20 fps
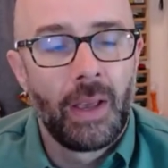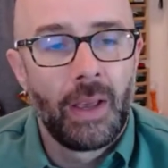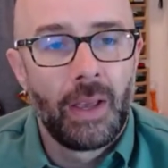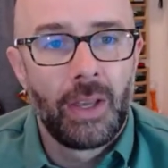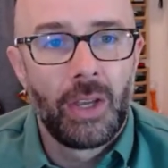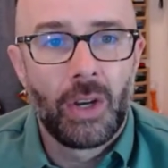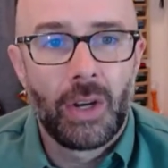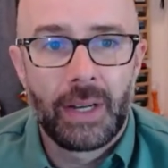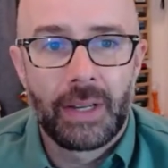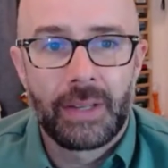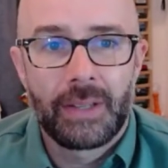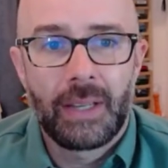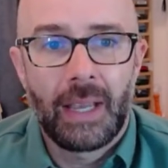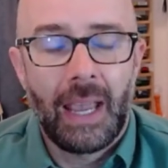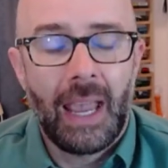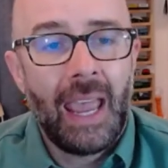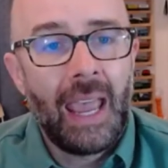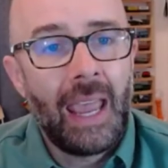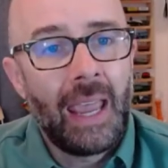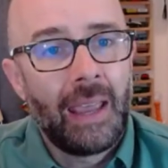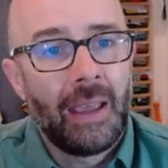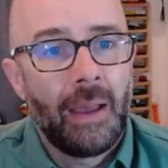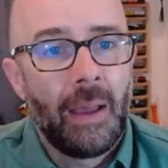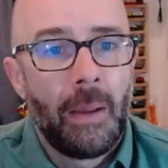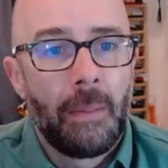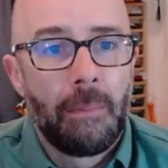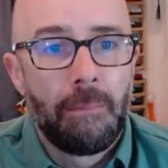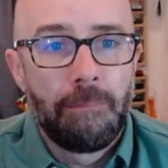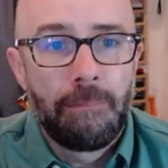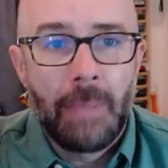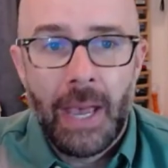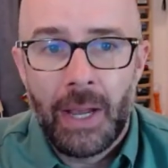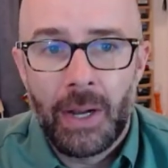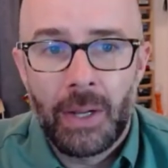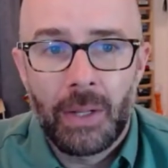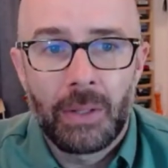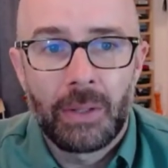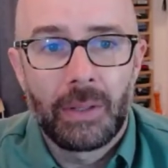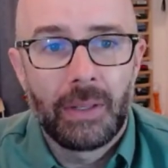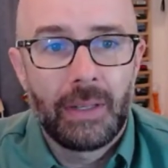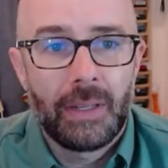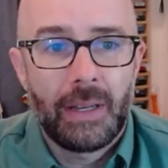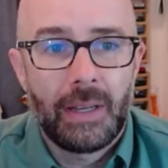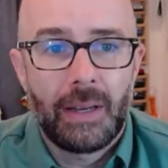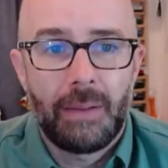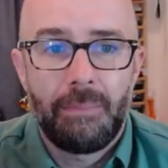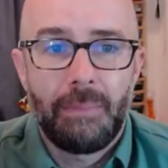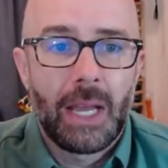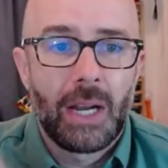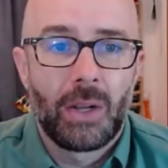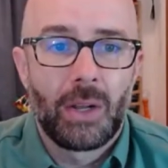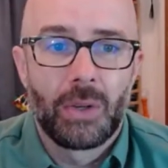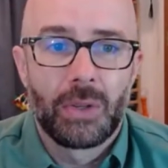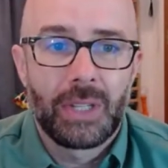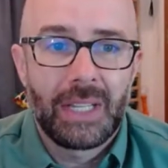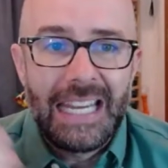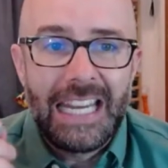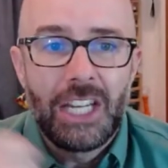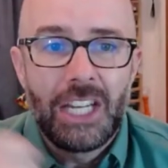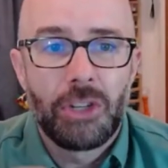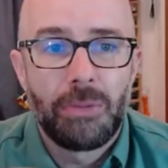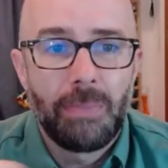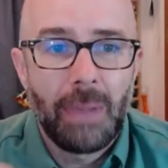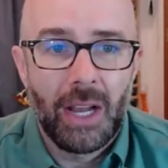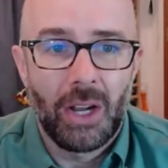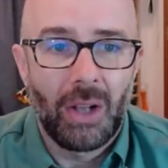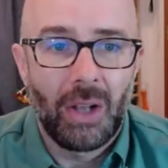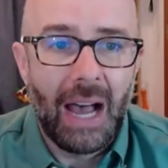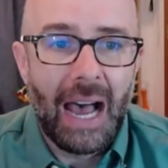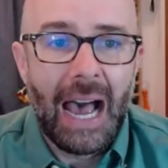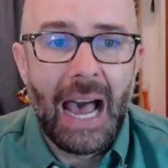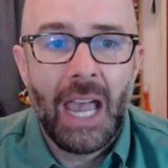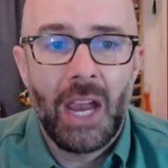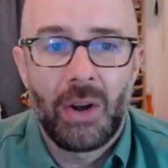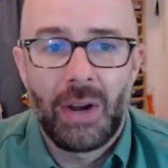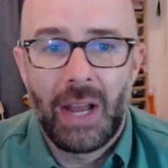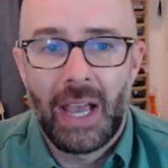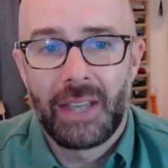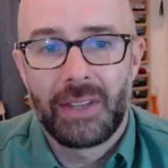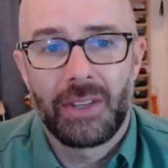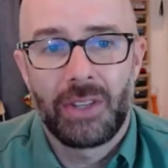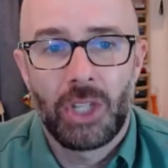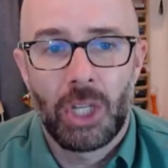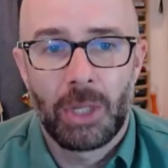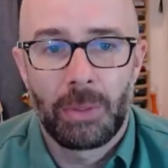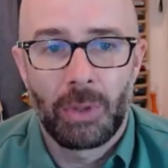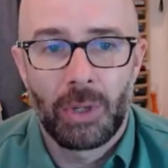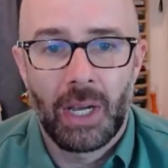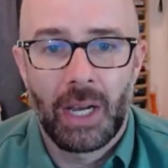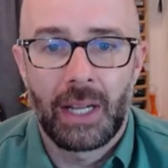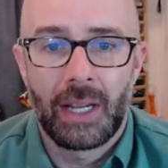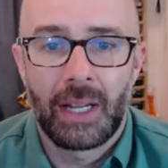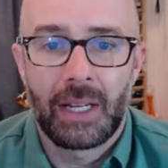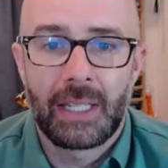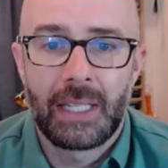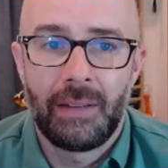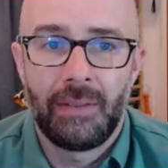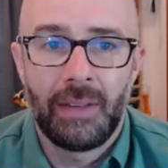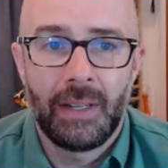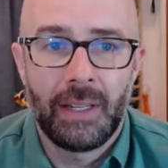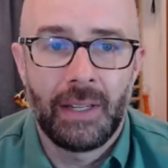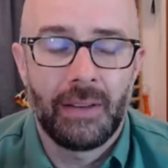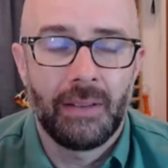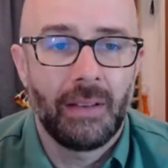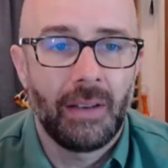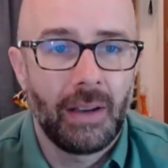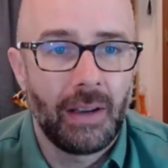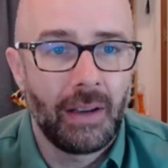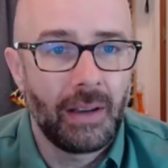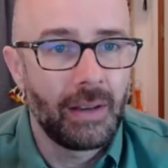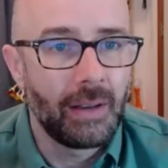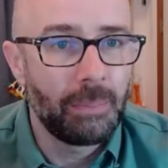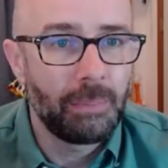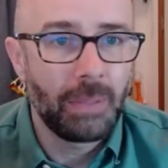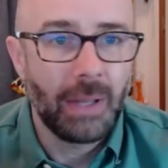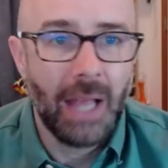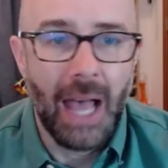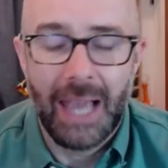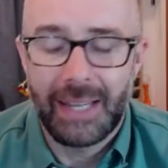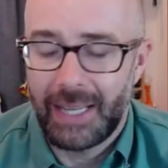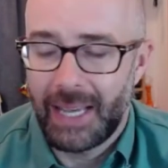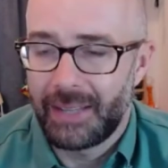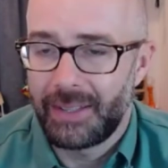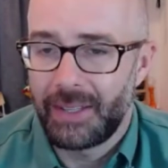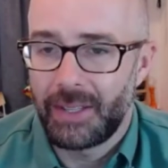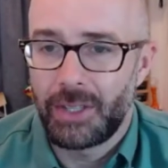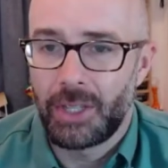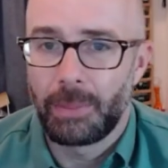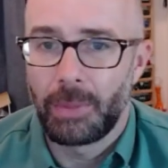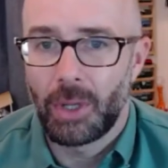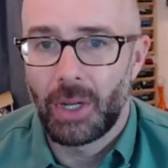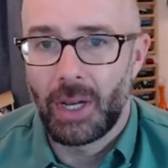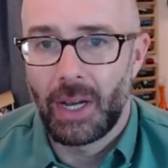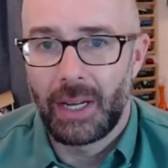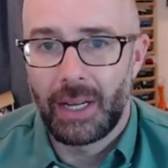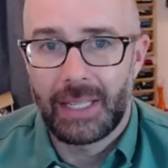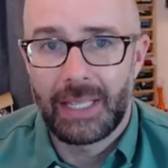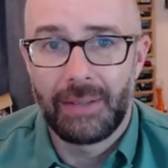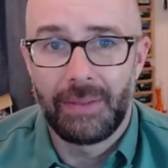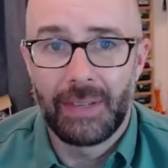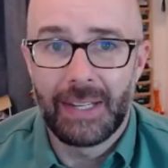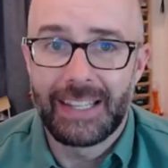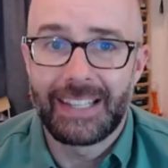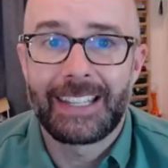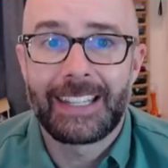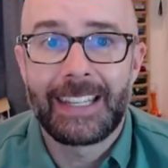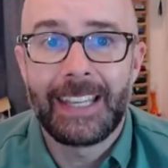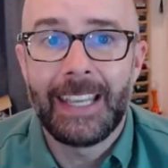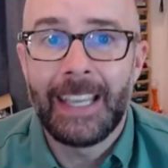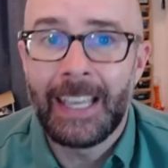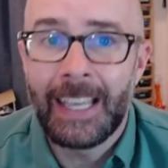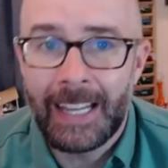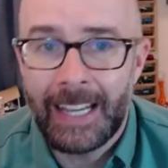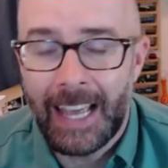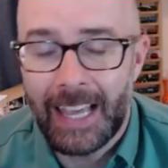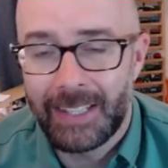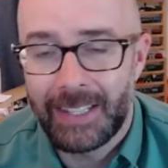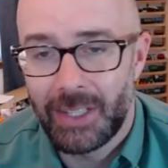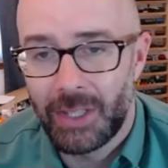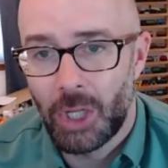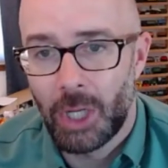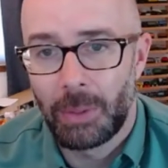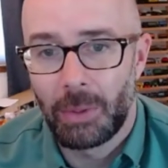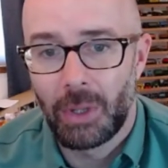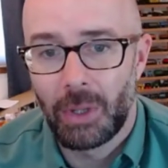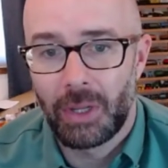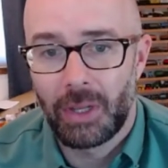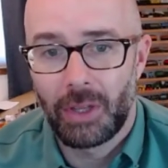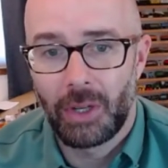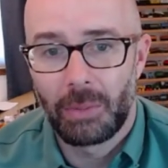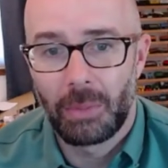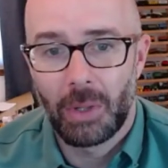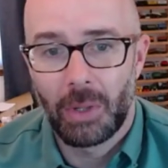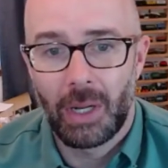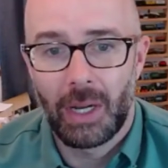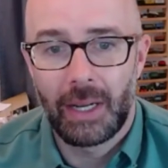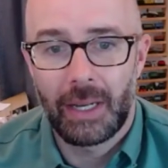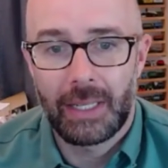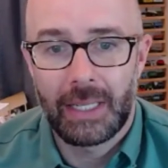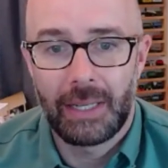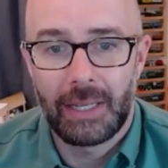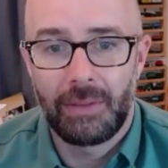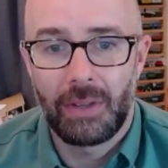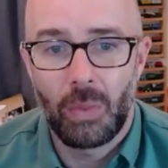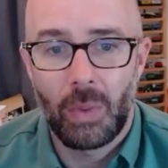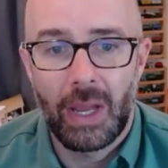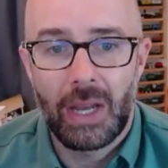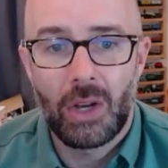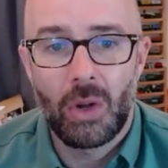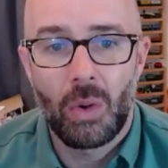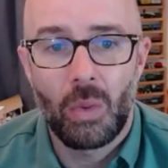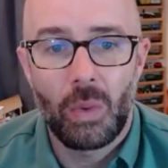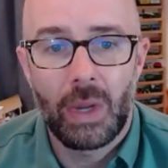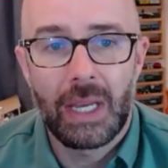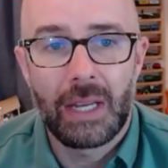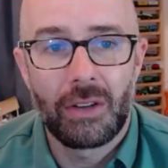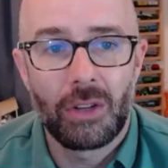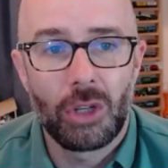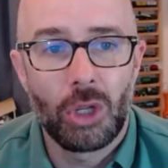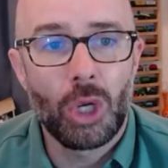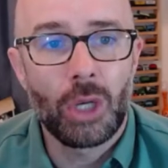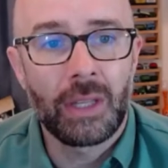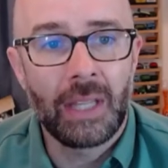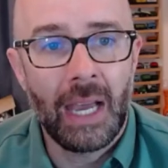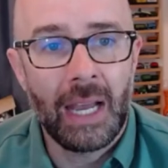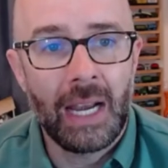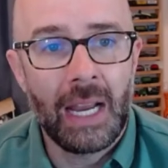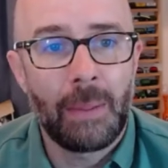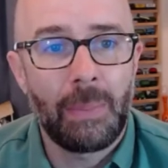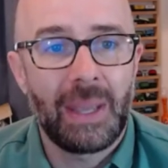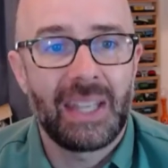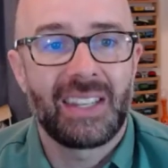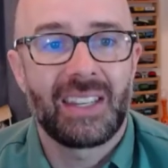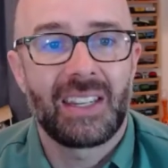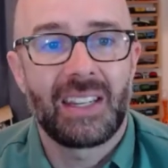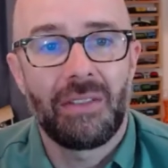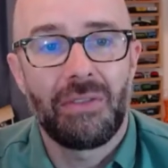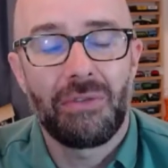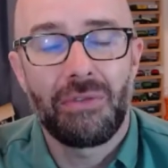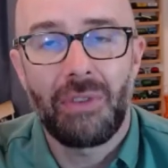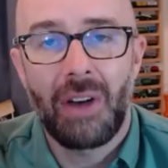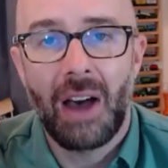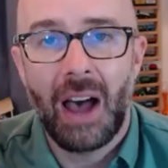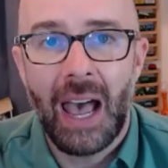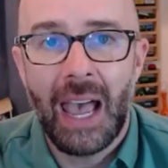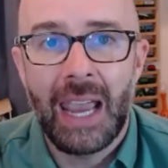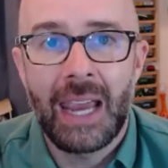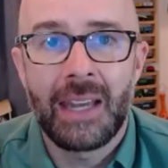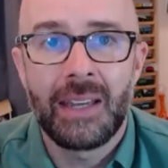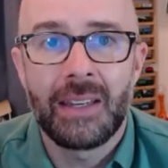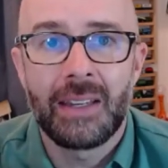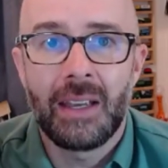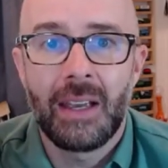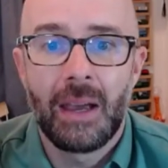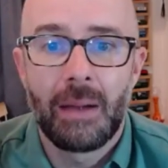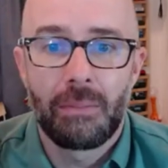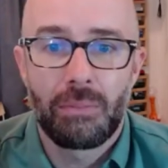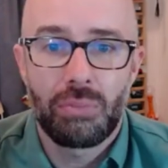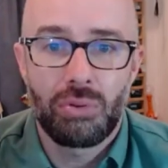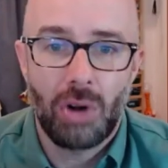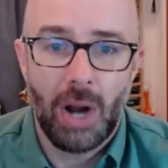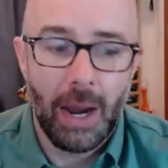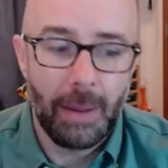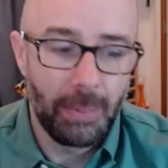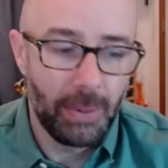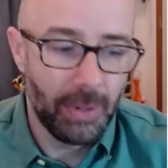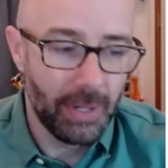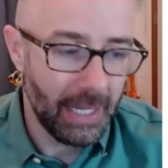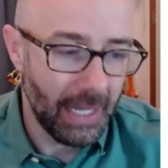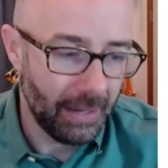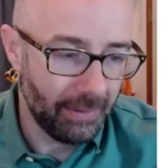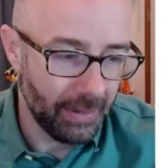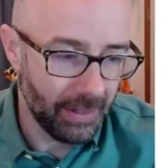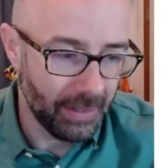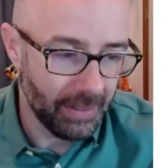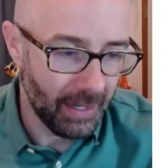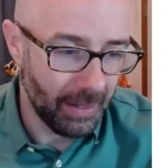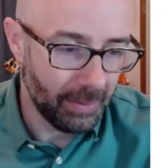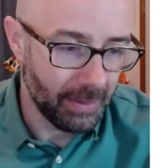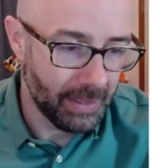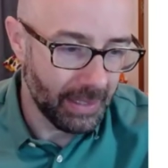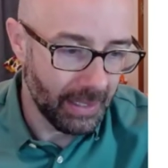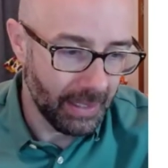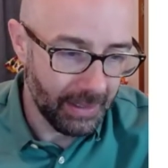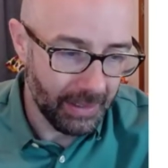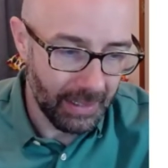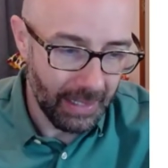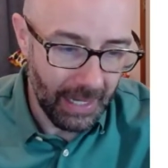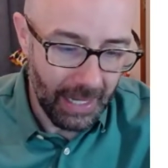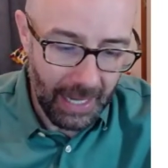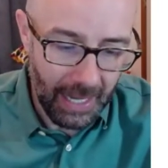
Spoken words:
you're going to say, hey, metals, each metal, iron has this thermal conductivity, plastic has this thermal conductivity, skin has this thermal conductivity. We know, we can look that up. It's a defined property of a substance.